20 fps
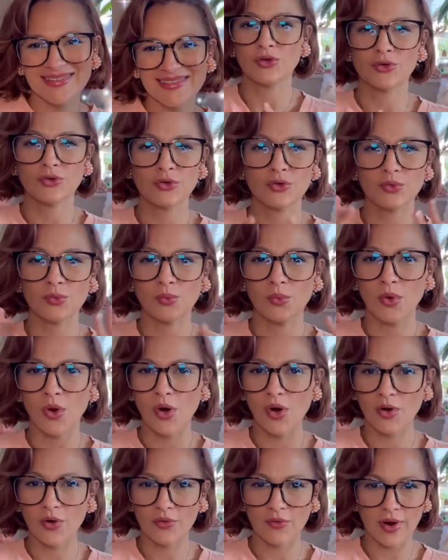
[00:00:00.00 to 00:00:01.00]
You
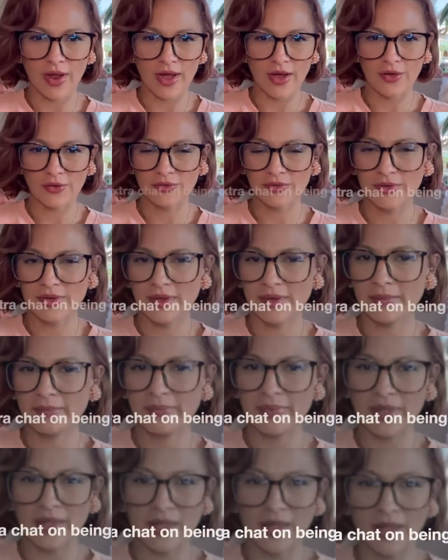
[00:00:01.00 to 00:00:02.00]
walk around
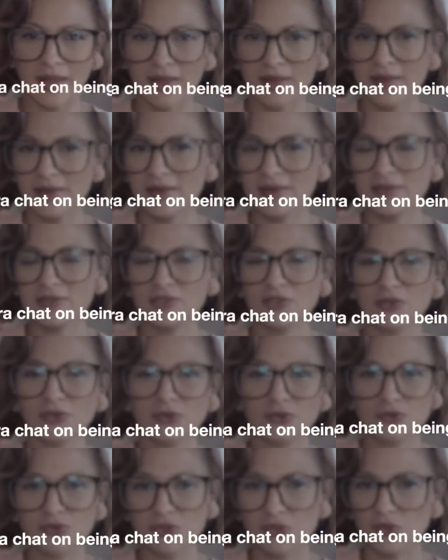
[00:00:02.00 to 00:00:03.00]
being
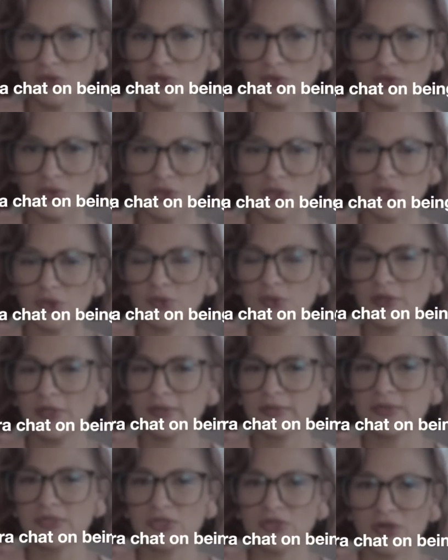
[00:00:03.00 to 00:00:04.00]
delusional. You
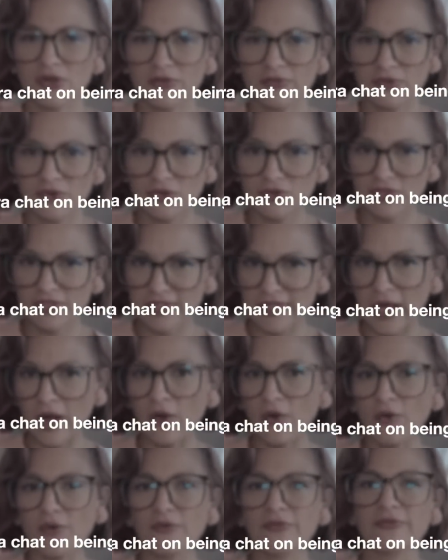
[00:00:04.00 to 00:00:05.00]
observe
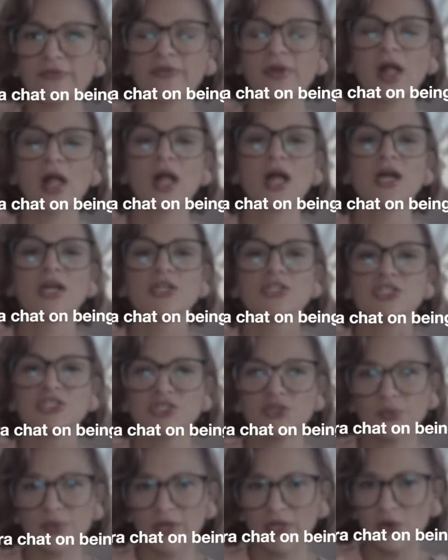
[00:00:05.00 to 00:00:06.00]
yourself
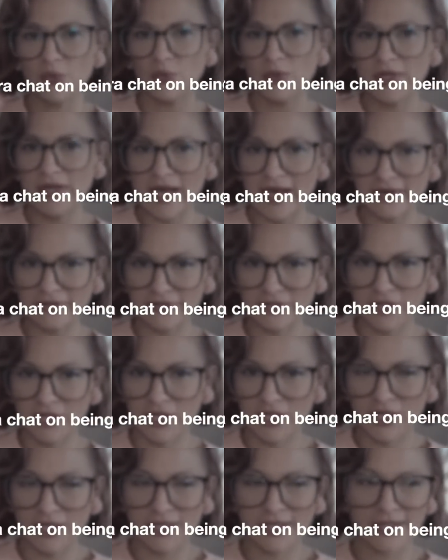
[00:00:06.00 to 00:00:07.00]
doing
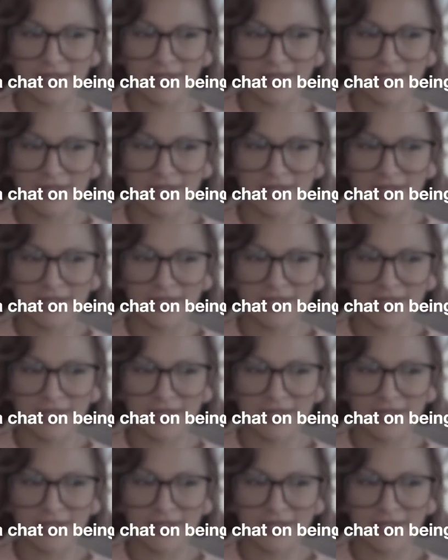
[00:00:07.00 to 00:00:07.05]
whatever